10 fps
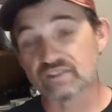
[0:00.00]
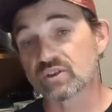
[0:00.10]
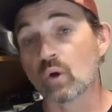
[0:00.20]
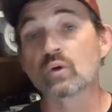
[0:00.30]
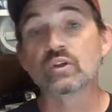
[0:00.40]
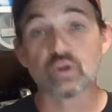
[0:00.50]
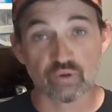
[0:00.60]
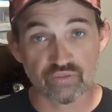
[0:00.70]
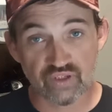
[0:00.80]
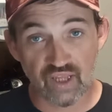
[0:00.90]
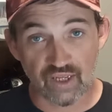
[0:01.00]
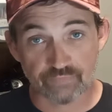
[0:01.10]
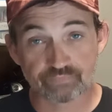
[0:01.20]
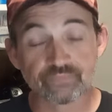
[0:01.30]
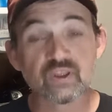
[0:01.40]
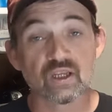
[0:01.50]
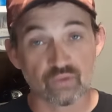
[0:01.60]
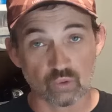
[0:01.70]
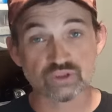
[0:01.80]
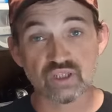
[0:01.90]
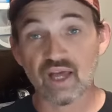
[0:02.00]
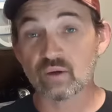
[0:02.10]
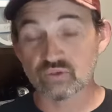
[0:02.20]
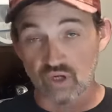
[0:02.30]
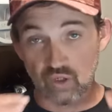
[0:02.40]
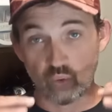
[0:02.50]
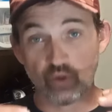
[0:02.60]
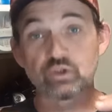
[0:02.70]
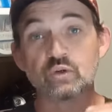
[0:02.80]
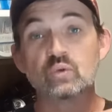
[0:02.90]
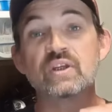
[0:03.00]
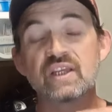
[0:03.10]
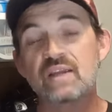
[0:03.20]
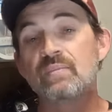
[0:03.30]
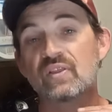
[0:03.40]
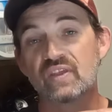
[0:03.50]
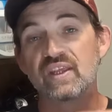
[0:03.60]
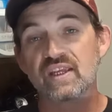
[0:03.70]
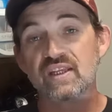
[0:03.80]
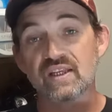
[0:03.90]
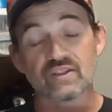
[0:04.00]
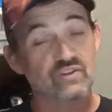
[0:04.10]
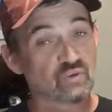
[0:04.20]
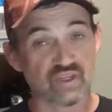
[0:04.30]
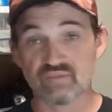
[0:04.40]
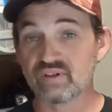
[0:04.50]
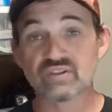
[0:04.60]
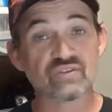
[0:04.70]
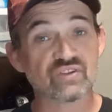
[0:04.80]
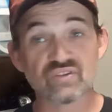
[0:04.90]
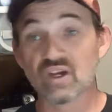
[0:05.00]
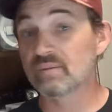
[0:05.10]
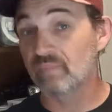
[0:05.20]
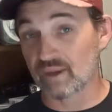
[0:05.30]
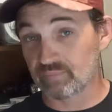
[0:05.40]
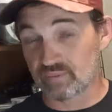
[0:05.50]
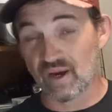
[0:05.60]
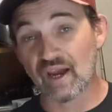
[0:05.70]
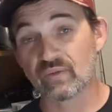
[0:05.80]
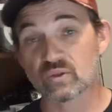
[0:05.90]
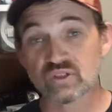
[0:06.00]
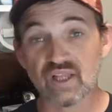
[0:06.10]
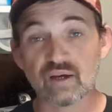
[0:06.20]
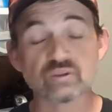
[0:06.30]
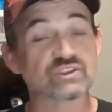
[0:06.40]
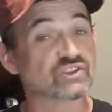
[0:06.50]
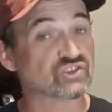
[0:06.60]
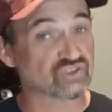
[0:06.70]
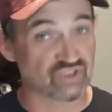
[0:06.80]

So during the day, those clouds are going to keep the heat in. So even as the sun might be behind those clouds, it's